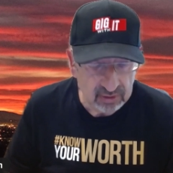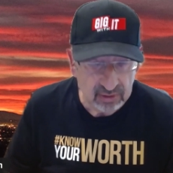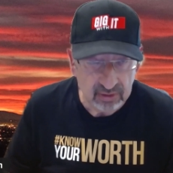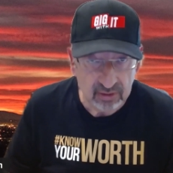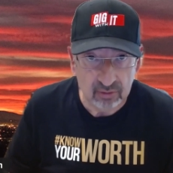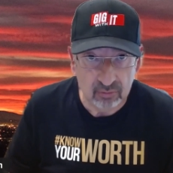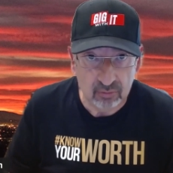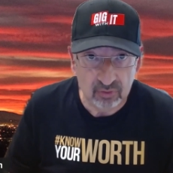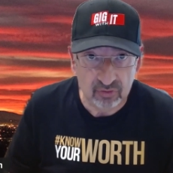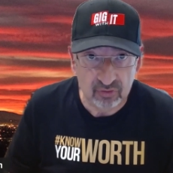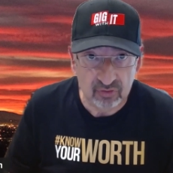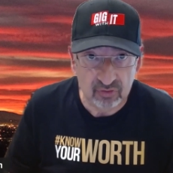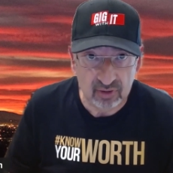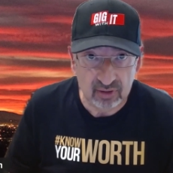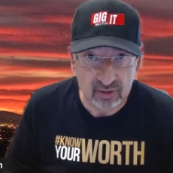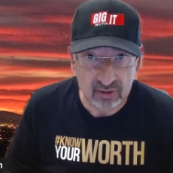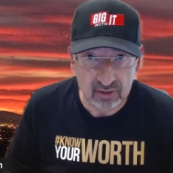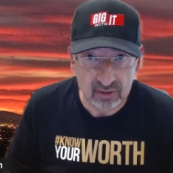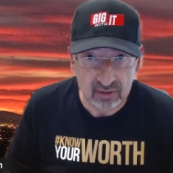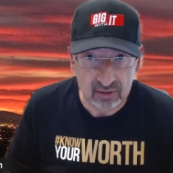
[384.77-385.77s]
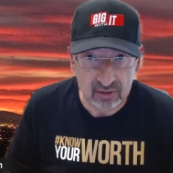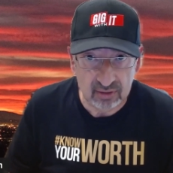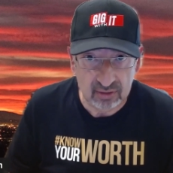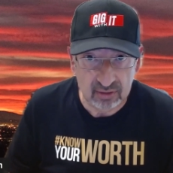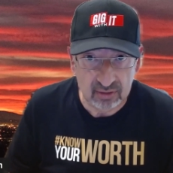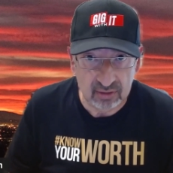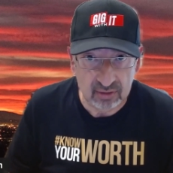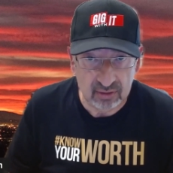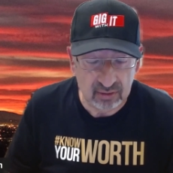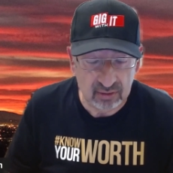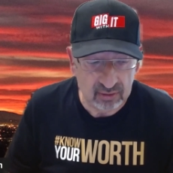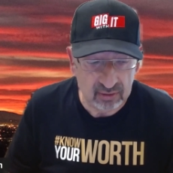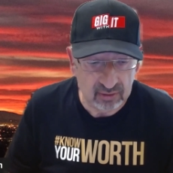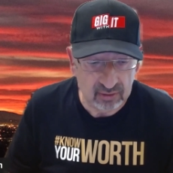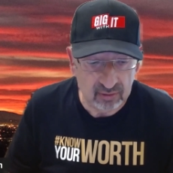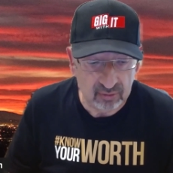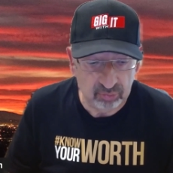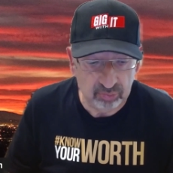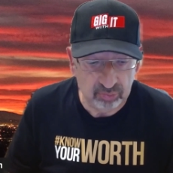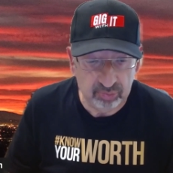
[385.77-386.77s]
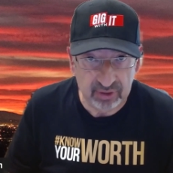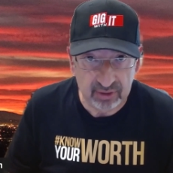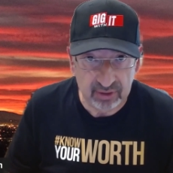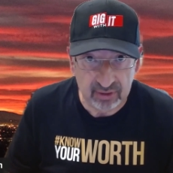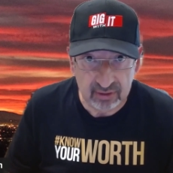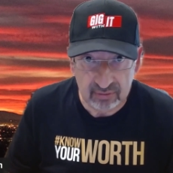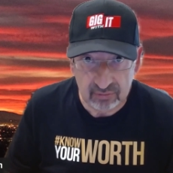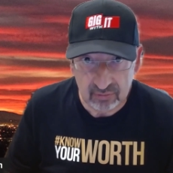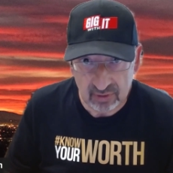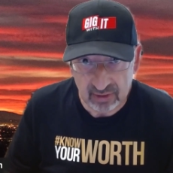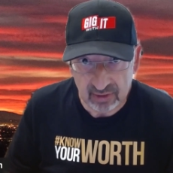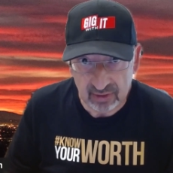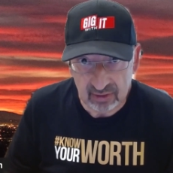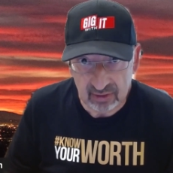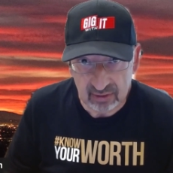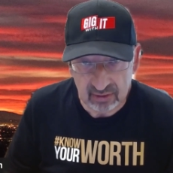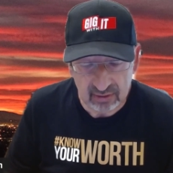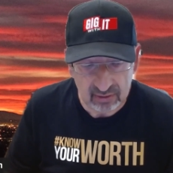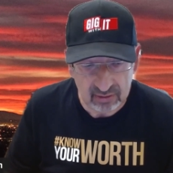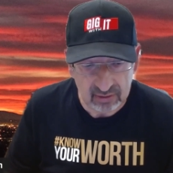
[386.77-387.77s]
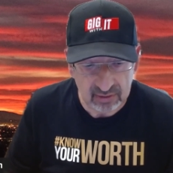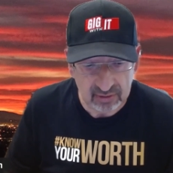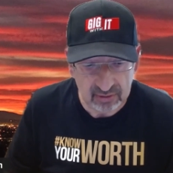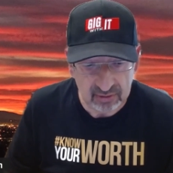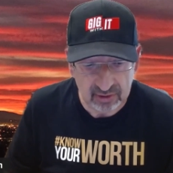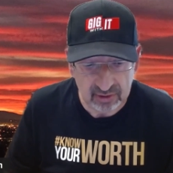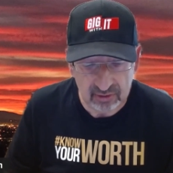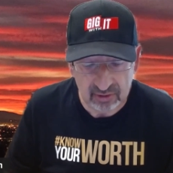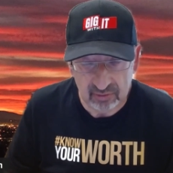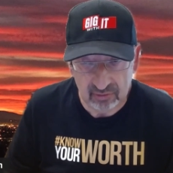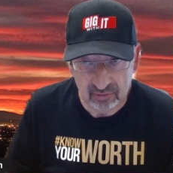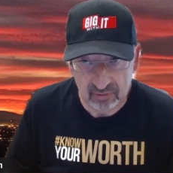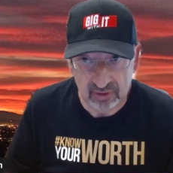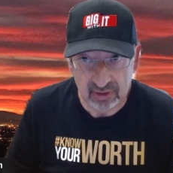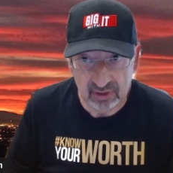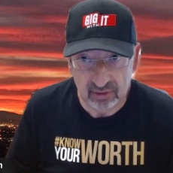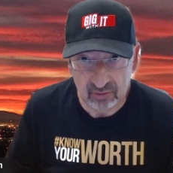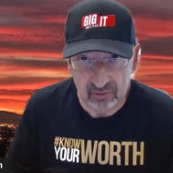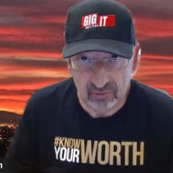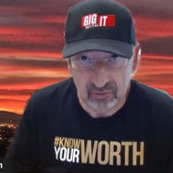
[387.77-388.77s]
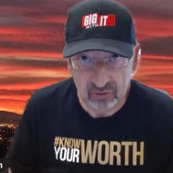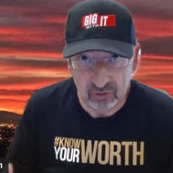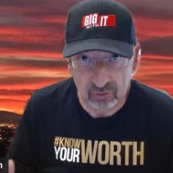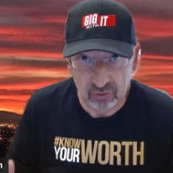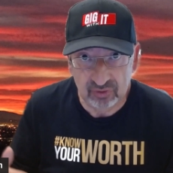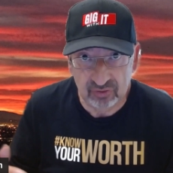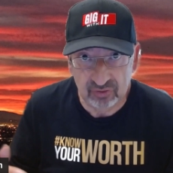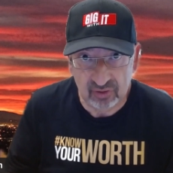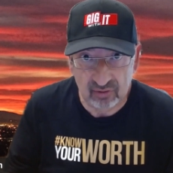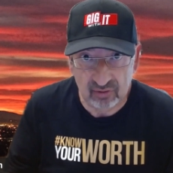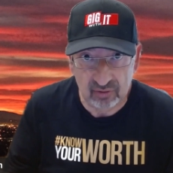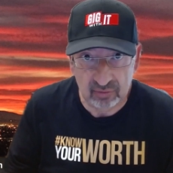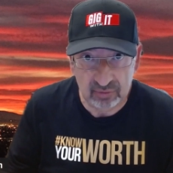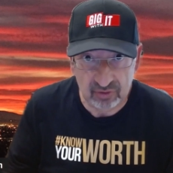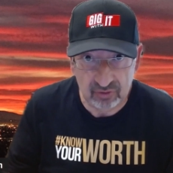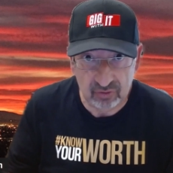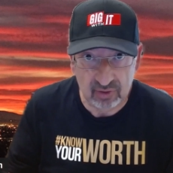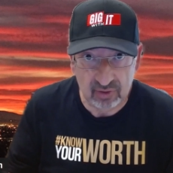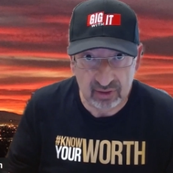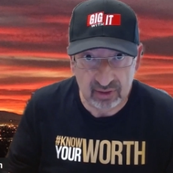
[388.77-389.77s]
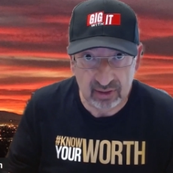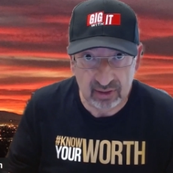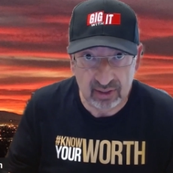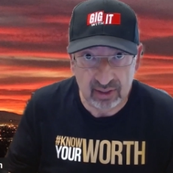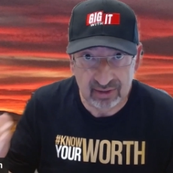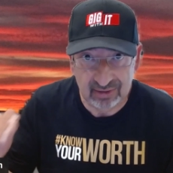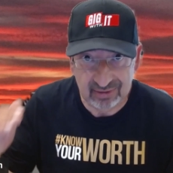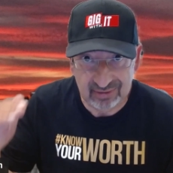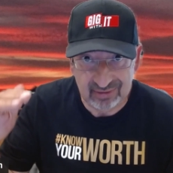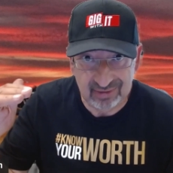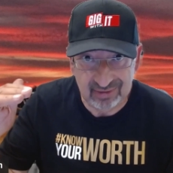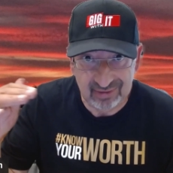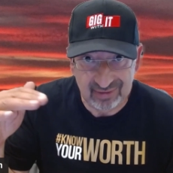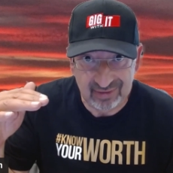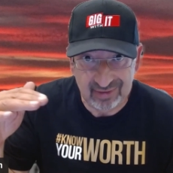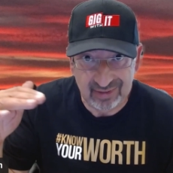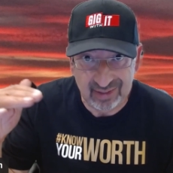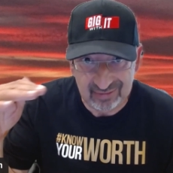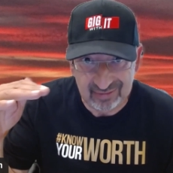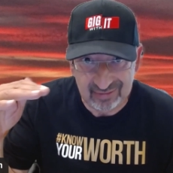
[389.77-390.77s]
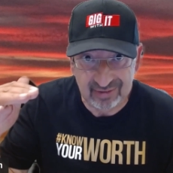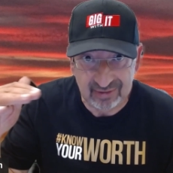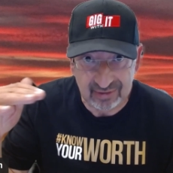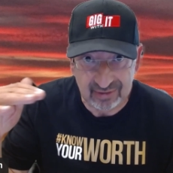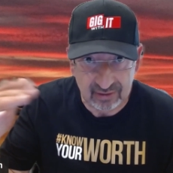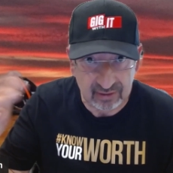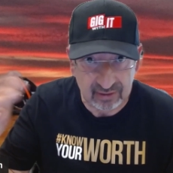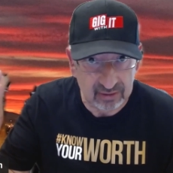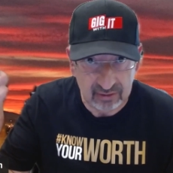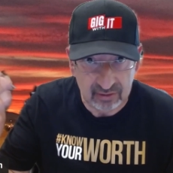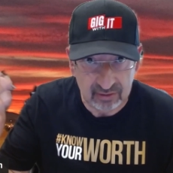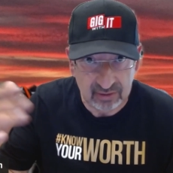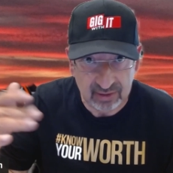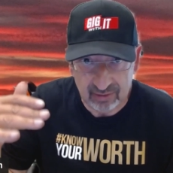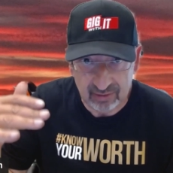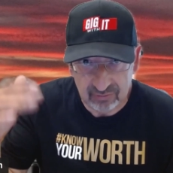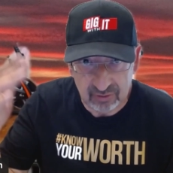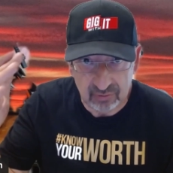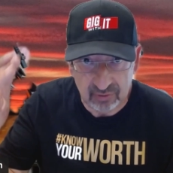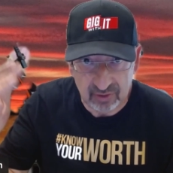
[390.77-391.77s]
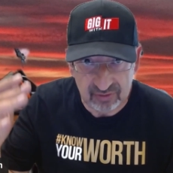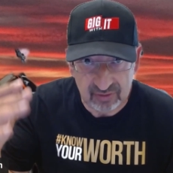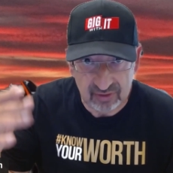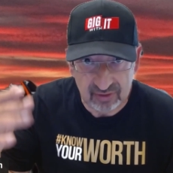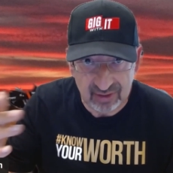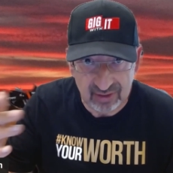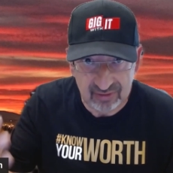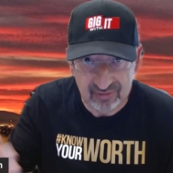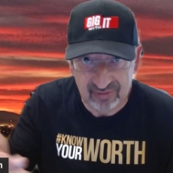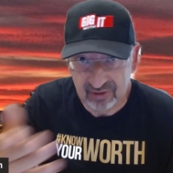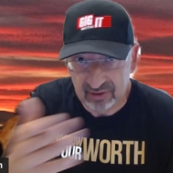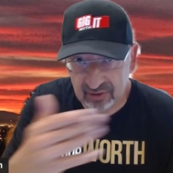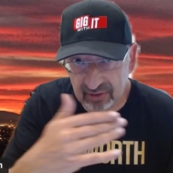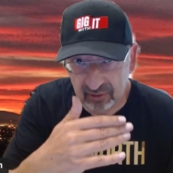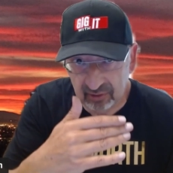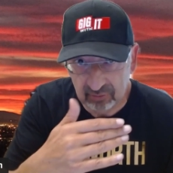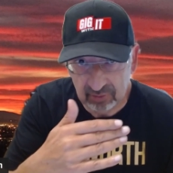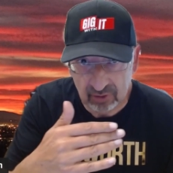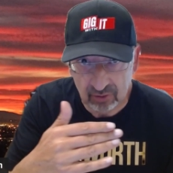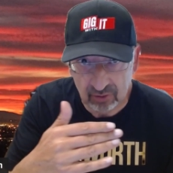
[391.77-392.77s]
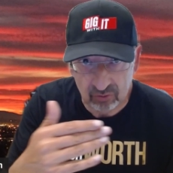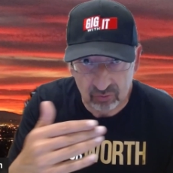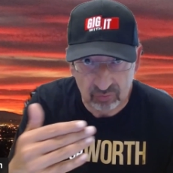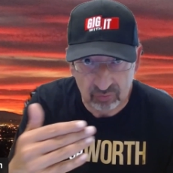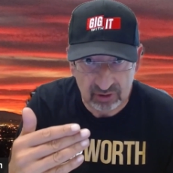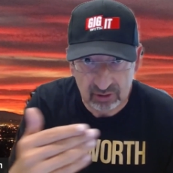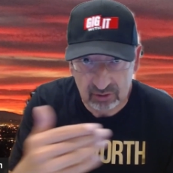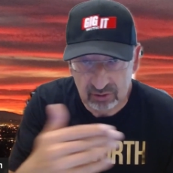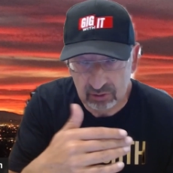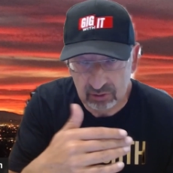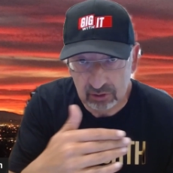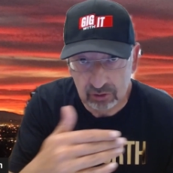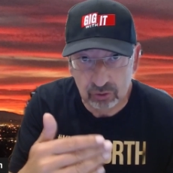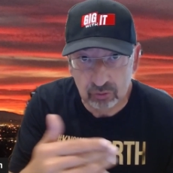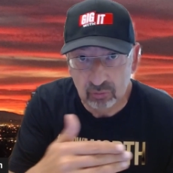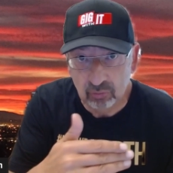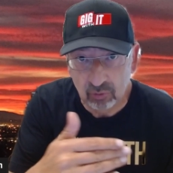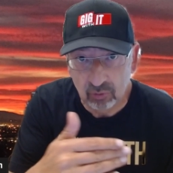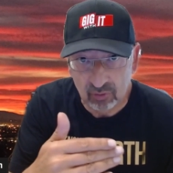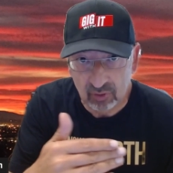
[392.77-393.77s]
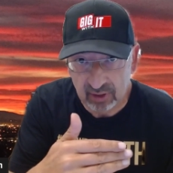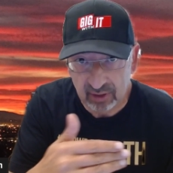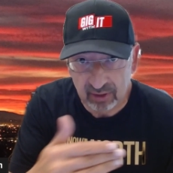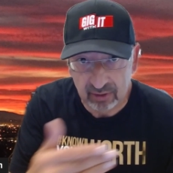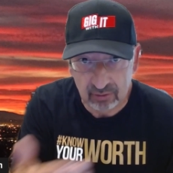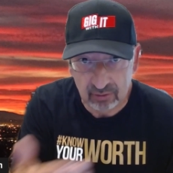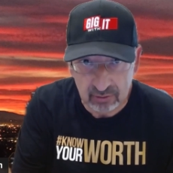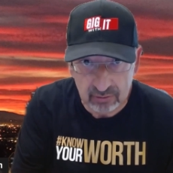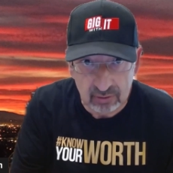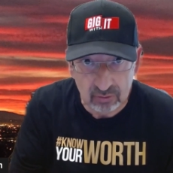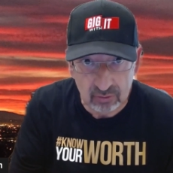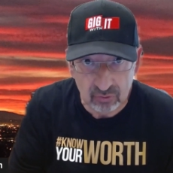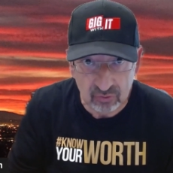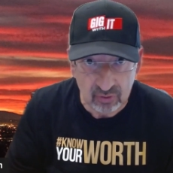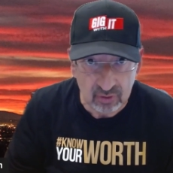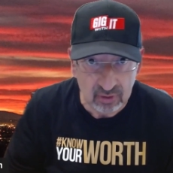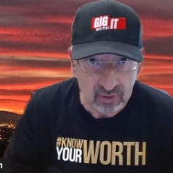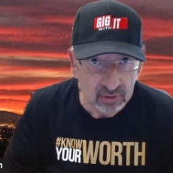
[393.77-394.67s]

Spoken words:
There was a bill, right? The U.S. government is running out of the debt ceiling. They have to raise the debt ceiling because we need to issue more IOUs.